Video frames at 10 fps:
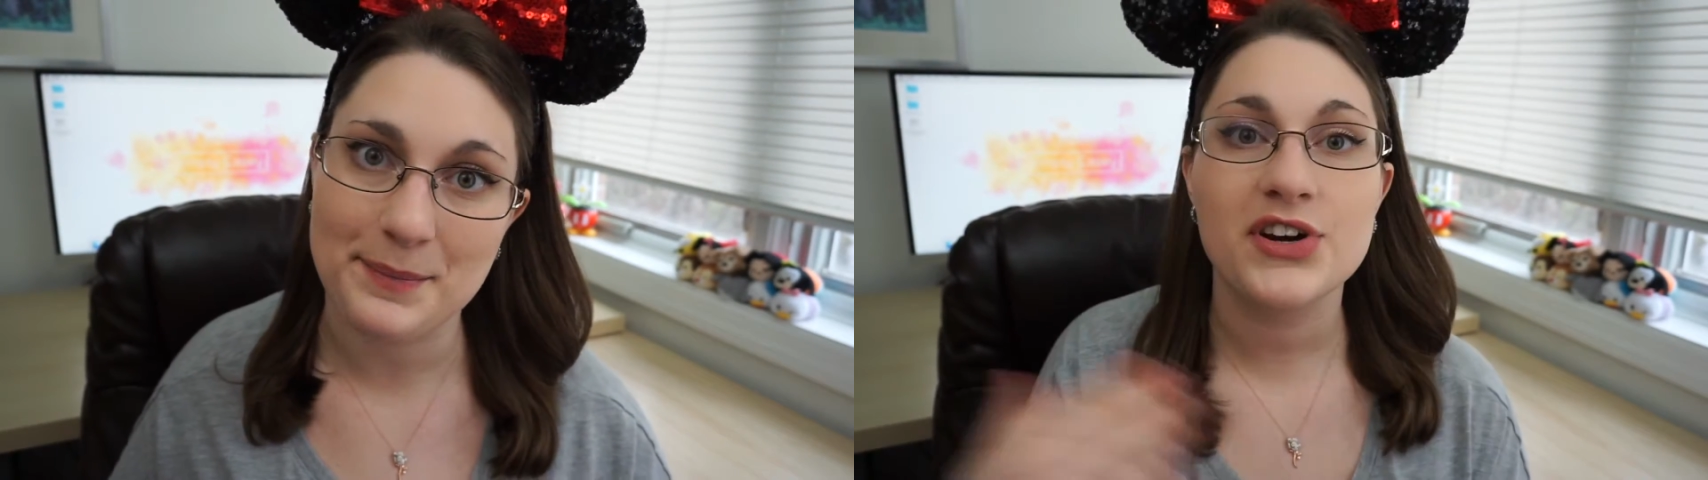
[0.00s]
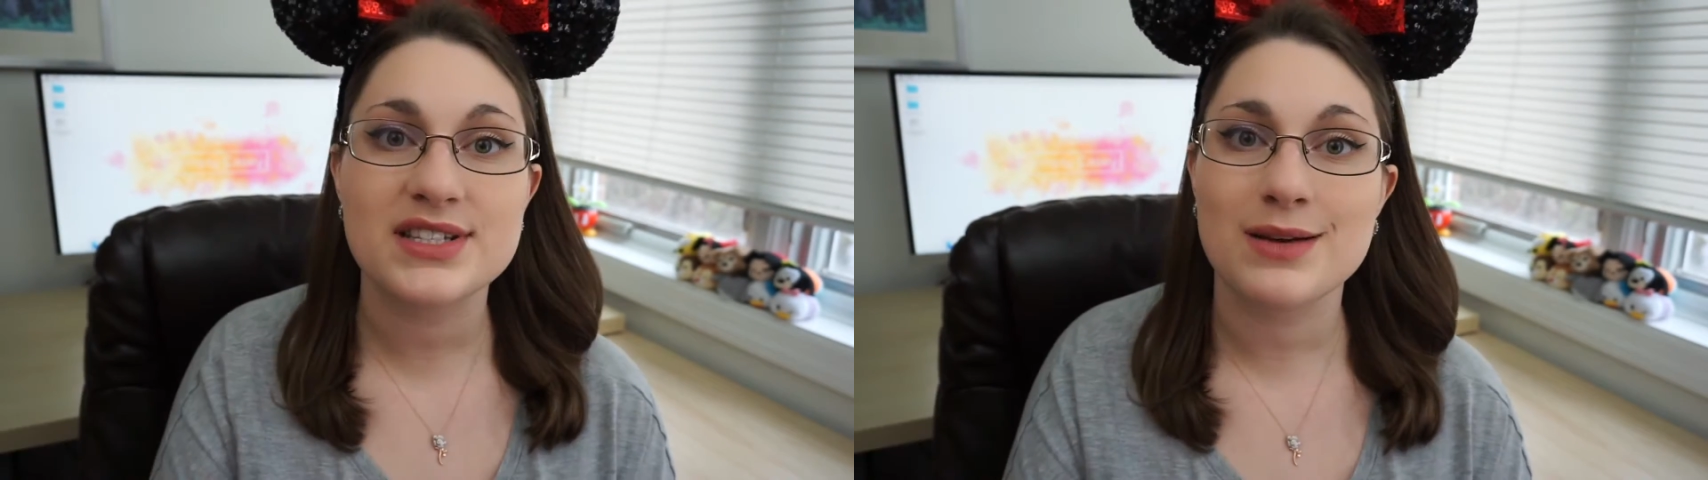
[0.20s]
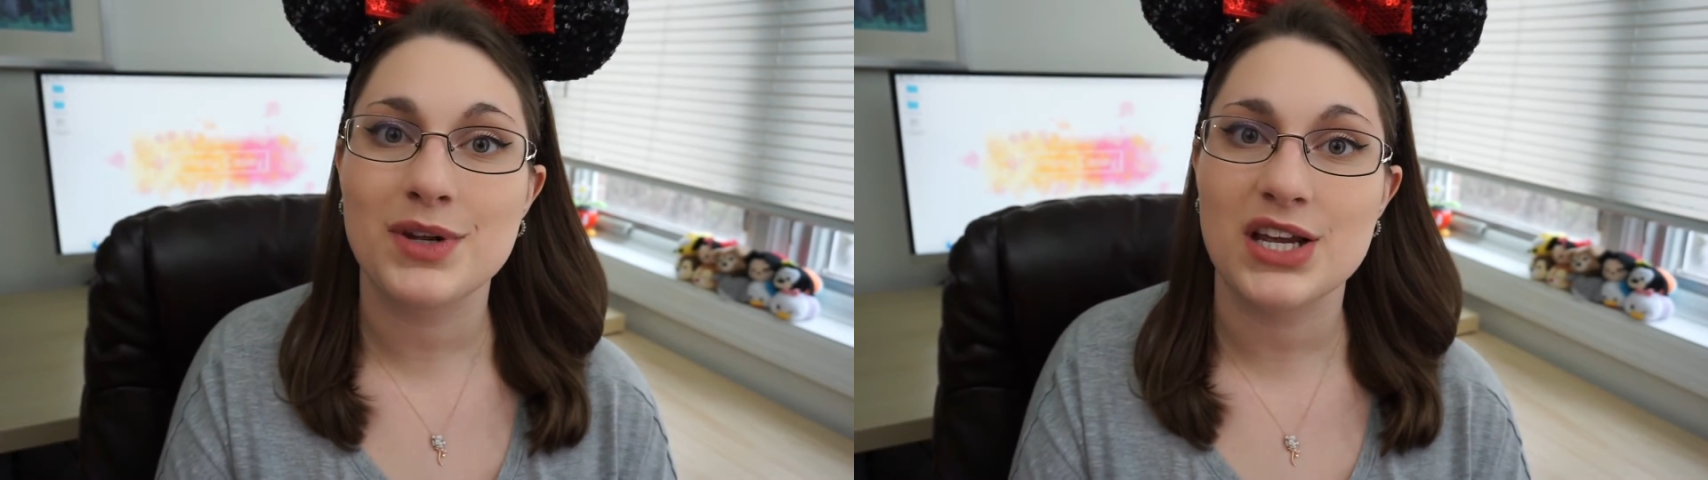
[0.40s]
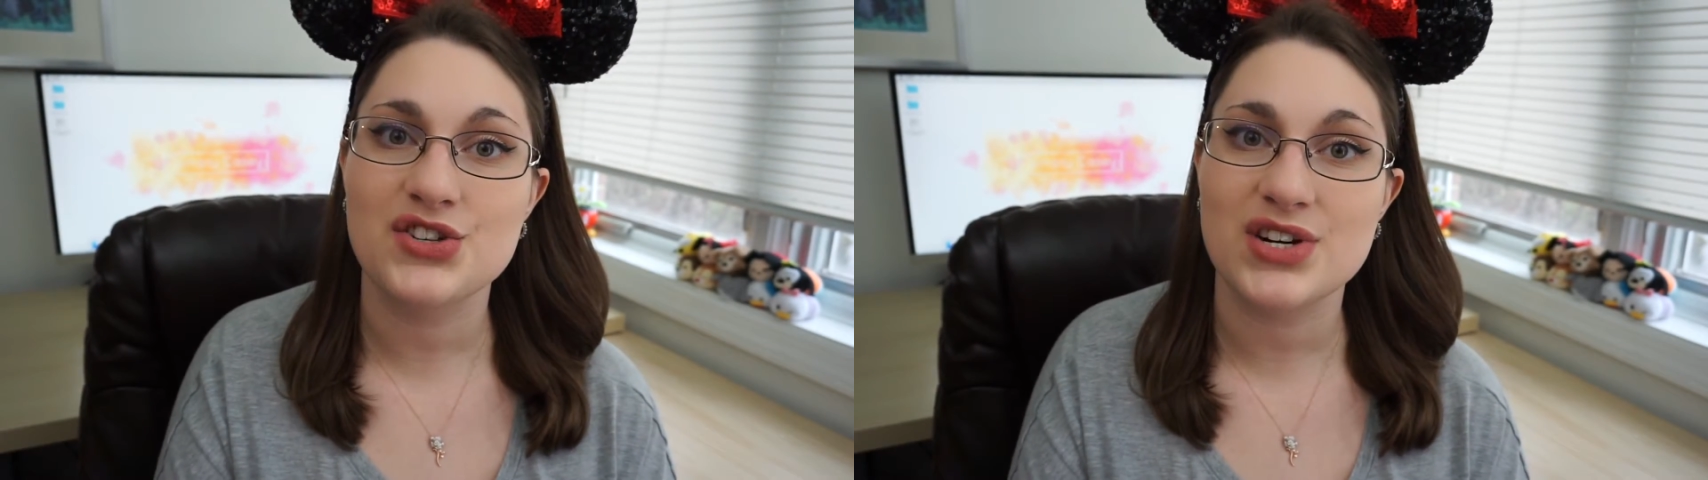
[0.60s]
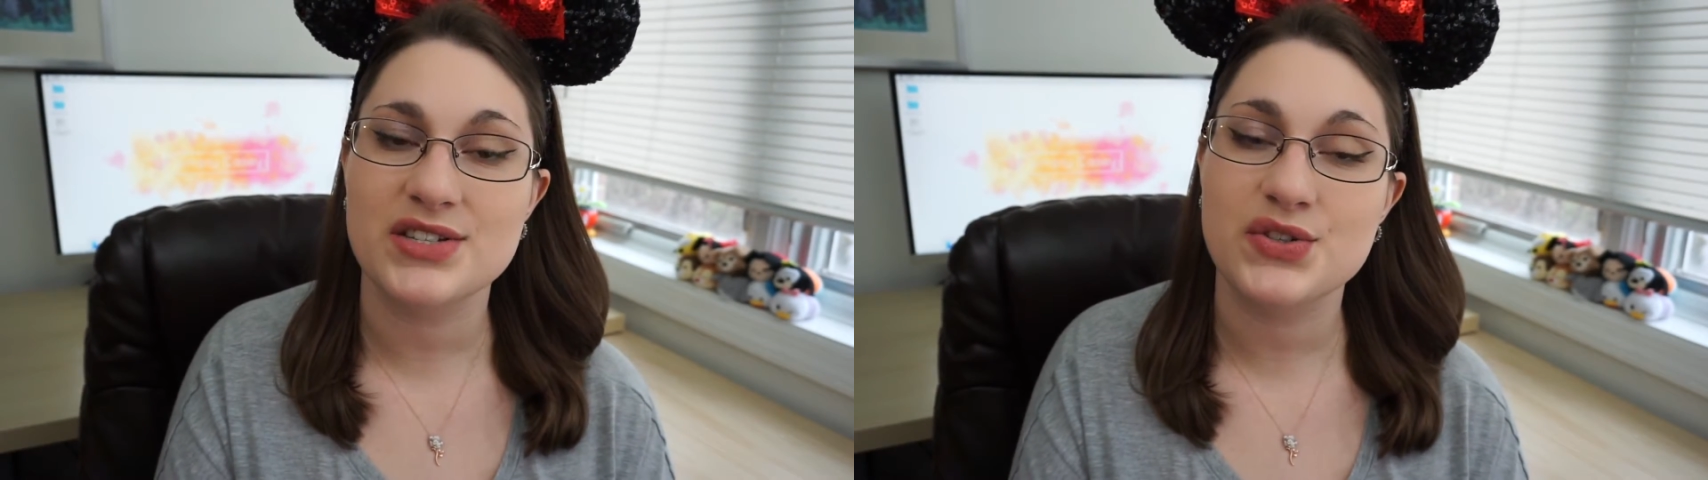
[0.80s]
First, I want to
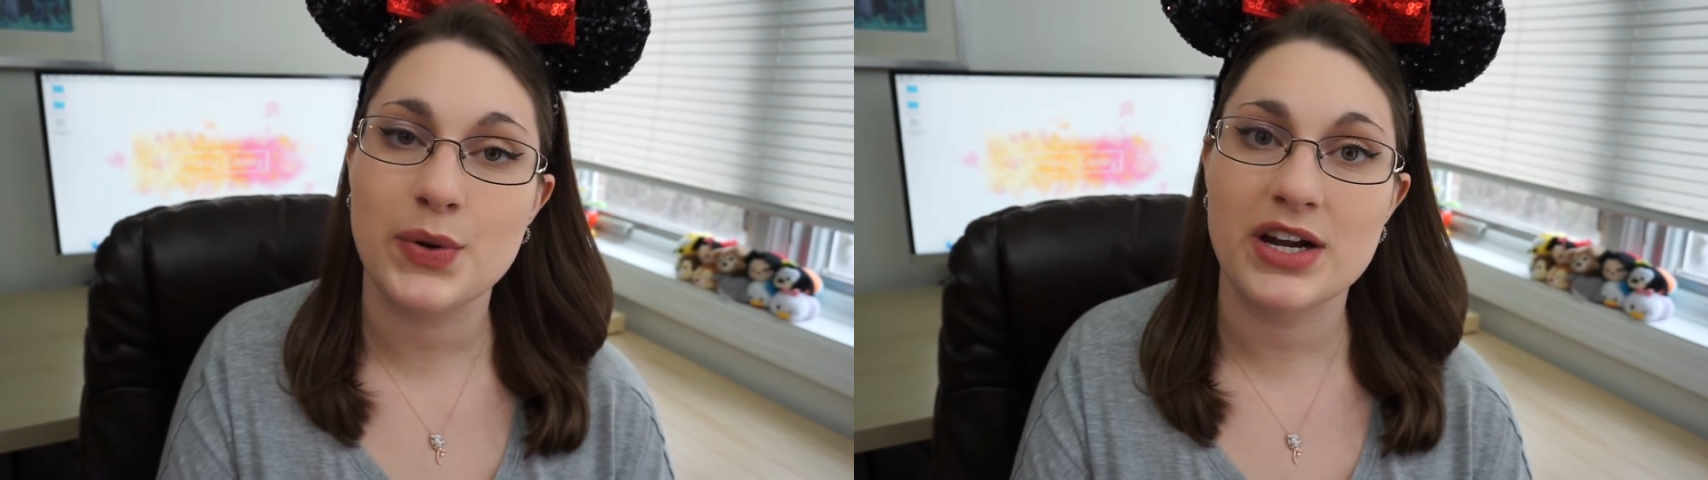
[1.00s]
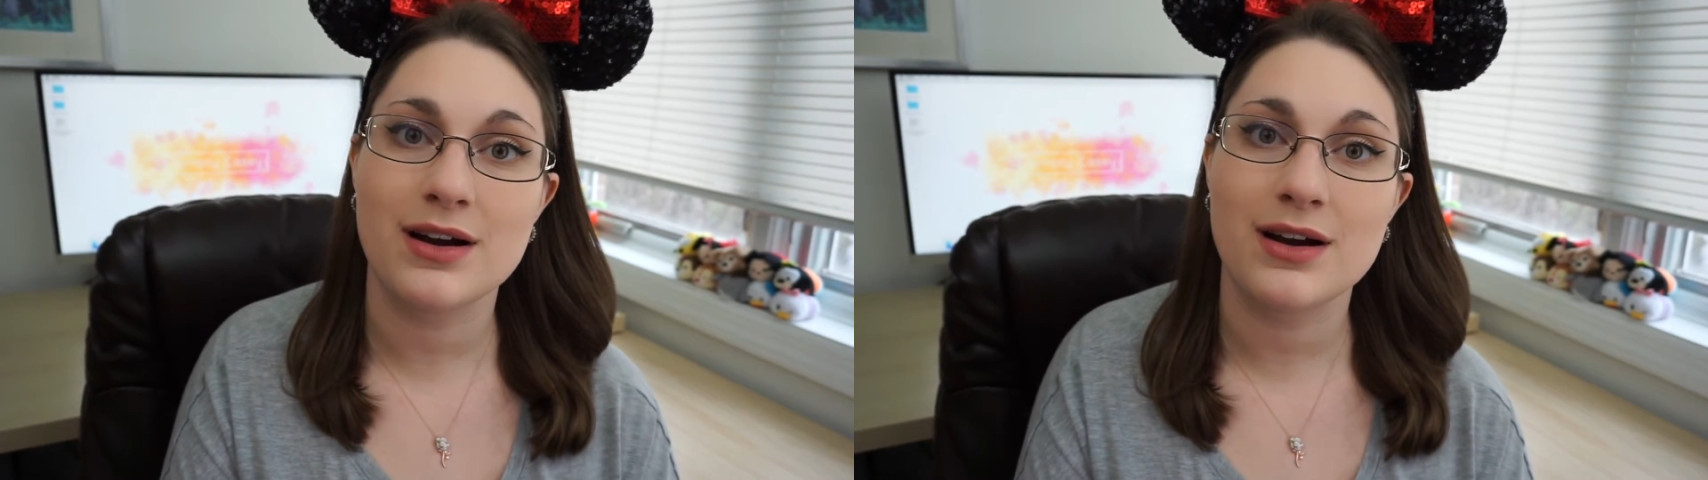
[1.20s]
address Twitter,